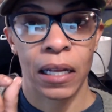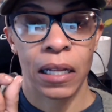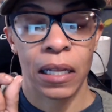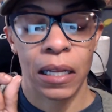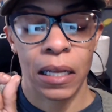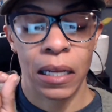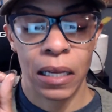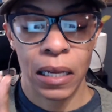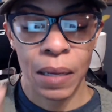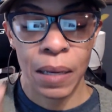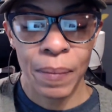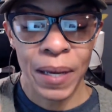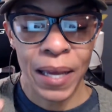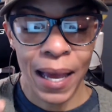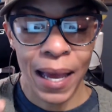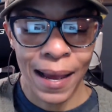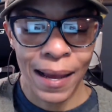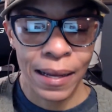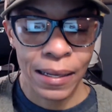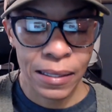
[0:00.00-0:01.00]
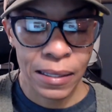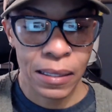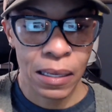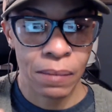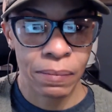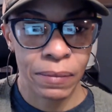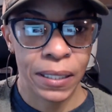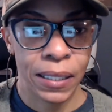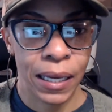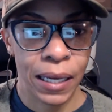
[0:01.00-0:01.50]
Let me add
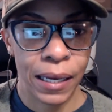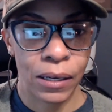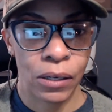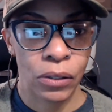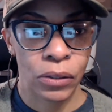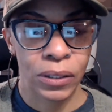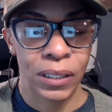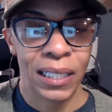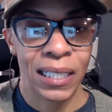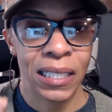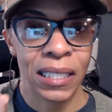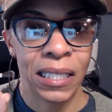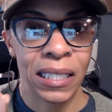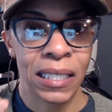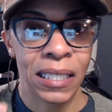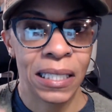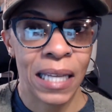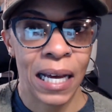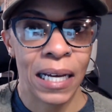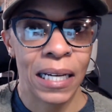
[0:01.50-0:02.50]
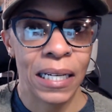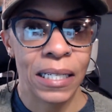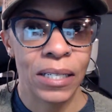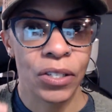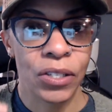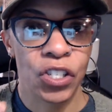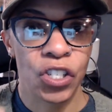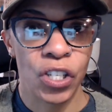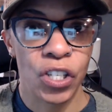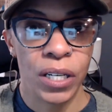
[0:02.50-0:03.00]
something else. It's not
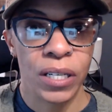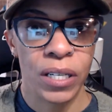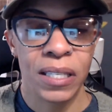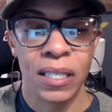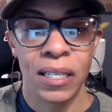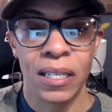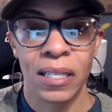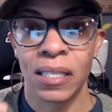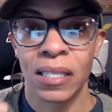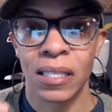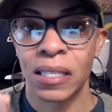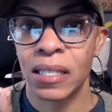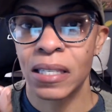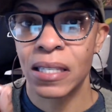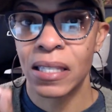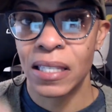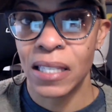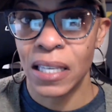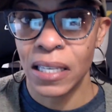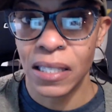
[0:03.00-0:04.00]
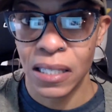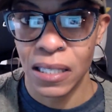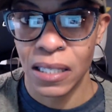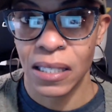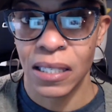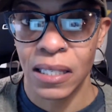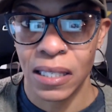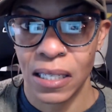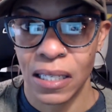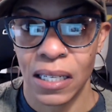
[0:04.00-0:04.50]
just
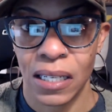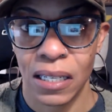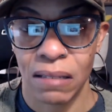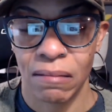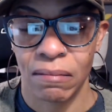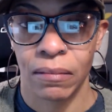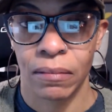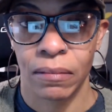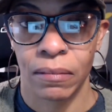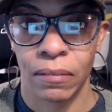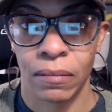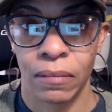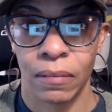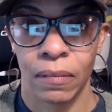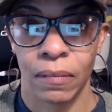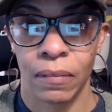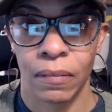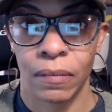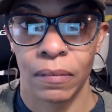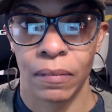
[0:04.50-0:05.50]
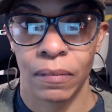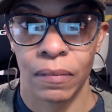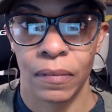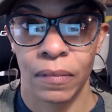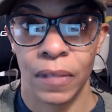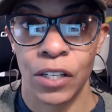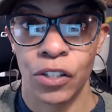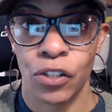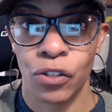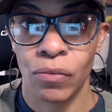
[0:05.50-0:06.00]
consistency
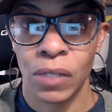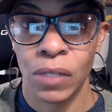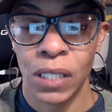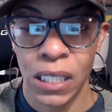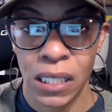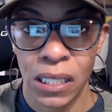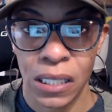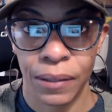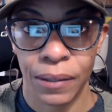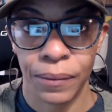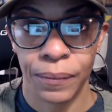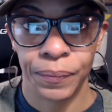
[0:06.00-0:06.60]
that you need.